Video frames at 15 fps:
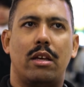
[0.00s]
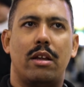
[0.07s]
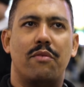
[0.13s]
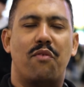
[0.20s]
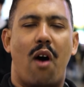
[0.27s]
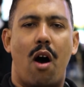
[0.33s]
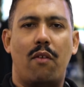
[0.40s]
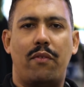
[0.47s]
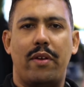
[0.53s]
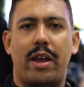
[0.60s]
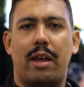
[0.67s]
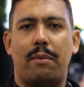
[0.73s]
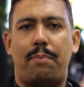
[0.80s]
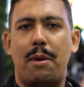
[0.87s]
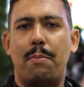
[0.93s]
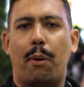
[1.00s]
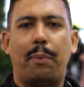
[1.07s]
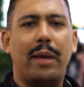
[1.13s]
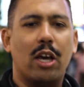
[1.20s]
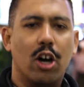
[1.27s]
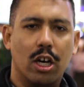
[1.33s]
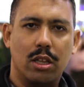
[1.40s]
involving people
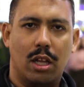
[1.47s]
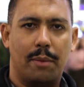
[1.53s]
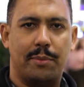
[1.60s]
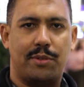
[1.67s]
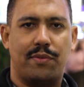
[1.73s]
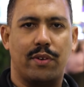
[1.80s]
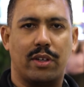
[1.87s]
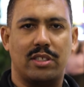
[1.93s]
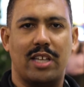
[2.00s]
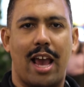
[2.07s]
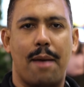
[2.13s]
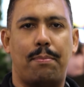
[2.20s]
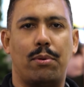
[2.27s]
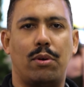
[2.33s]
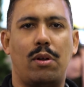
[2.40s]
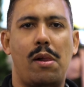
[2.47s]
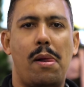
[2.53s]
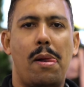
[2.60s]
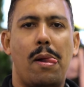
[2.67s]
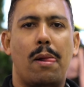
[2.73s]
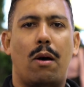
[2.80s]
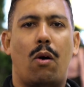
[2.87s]
being hoodlums, for example,
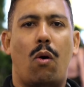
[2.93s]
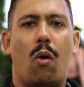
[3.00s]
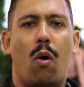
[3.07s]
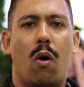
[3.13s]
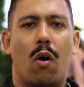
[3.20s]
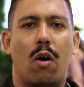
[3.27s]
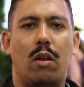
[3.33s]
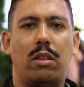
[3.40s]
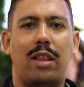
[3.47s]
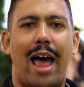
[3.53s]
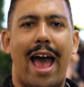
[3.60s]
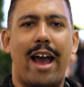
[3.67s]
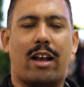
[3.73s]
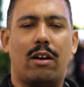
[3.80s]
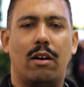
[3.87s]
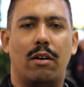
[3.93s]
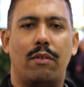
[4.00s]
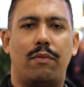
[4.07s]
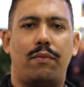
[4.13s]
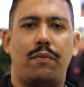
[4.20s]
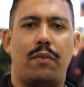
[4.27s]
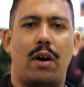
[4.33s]
or lack
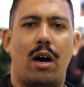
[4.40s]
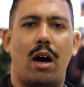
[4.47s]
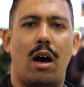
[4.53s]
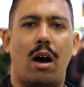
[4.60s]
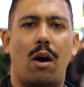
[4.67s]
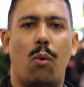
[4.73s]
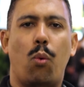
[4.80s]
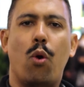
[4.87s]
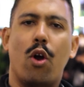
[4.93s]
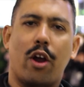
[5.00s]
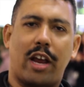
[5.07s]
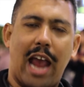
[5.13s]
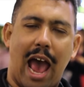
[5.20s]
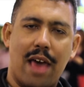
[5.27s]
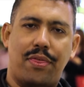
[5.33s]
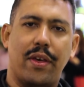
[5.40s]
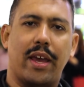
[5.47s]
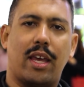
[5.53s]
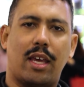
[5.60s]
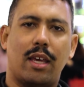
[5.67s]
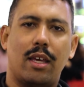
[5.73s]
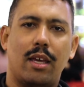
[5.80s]
of work
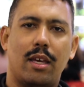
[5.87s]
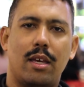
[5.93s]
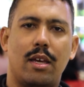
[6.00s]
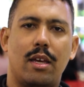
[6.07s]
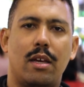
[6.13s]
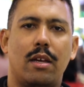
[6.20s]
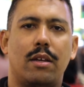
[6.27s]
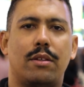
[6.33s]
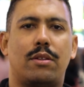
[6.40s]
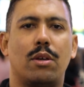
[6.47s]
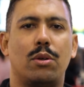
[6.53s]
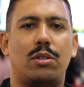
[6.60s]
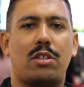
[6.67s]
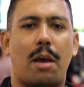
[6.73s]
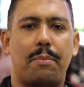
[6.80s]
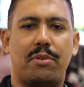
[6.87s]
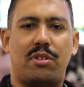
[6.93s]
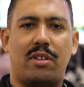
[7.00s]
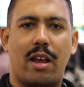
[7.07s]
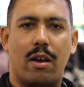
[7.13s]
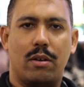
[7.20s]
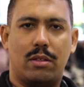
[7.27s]
ethic. Those type of
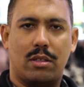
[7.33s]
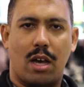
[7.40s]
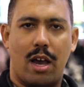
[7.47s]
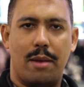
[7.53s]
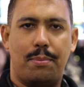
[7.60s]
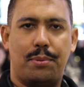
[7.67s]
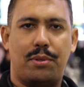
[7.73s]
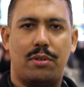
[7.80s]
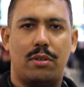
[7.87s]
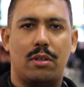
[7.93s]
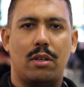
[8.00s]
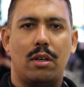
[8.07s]
stereotypes